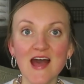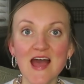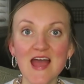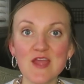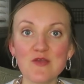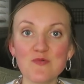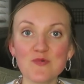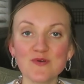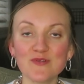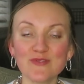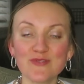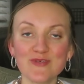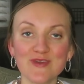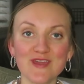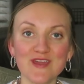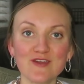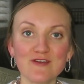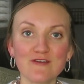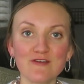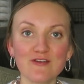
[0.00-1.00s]
I will
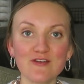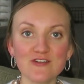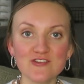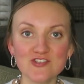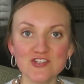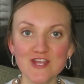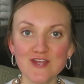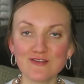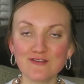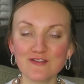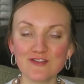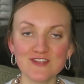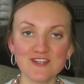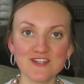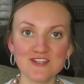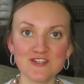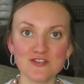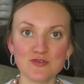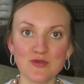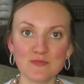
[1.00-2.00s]
link her channel in
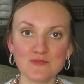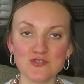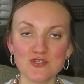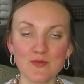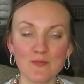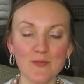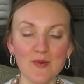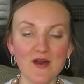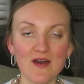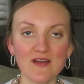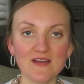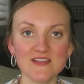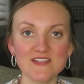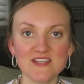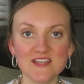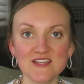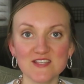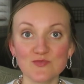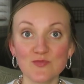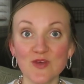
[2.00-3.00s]
the description
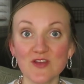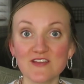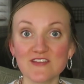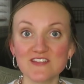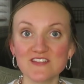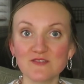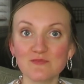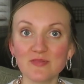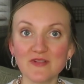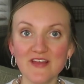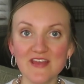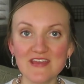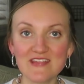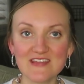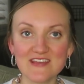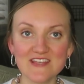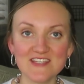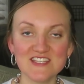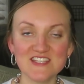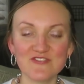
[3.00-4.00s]
box as well as the
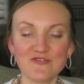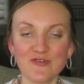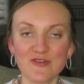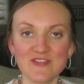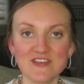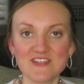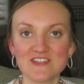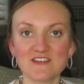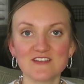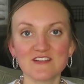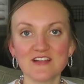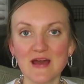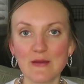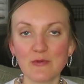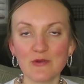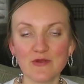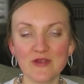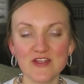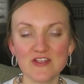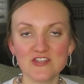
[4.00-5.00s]
playlist for this
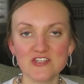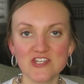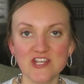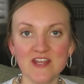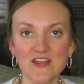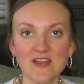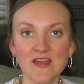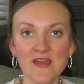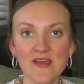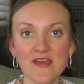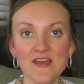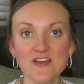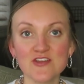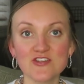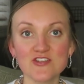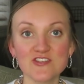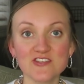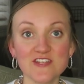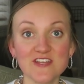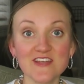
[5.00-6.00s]
collaboration.
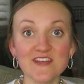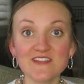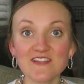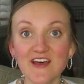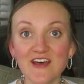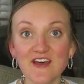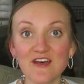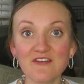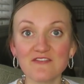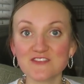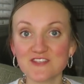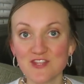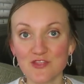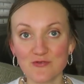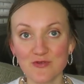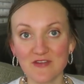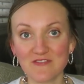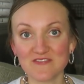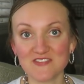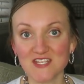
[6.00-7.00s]
She loves
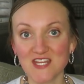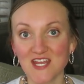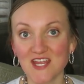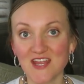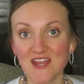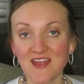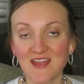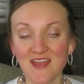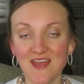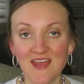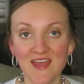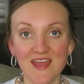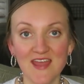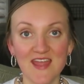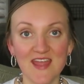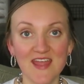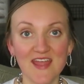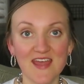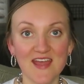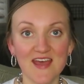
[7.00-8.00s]
thrifting
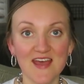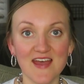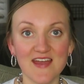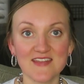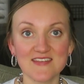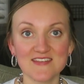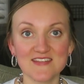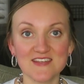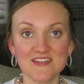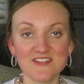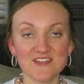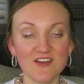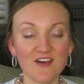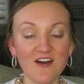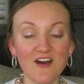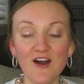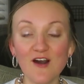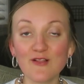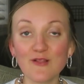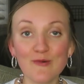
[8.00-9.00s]
and it's
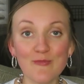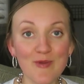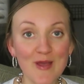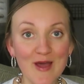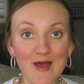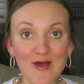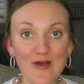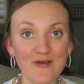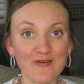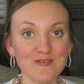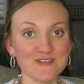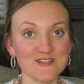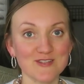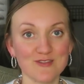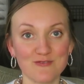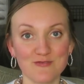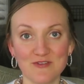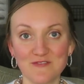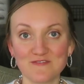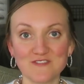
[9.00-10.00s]
all about
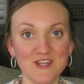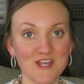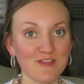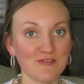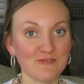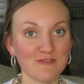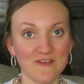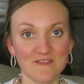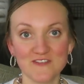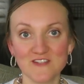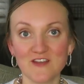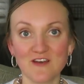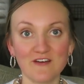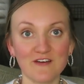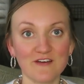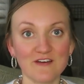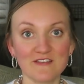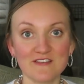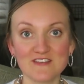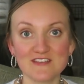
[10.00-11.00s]
thrifting thrift
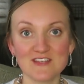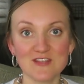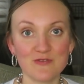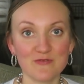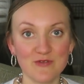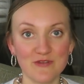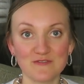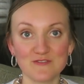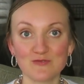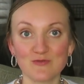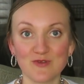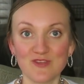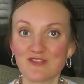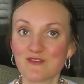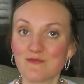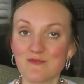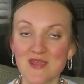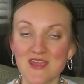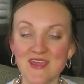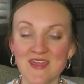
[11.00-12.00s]
hauls, thrift
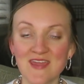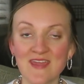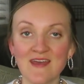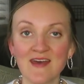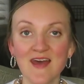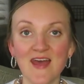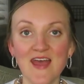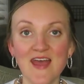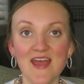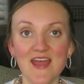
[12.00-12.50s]
with me,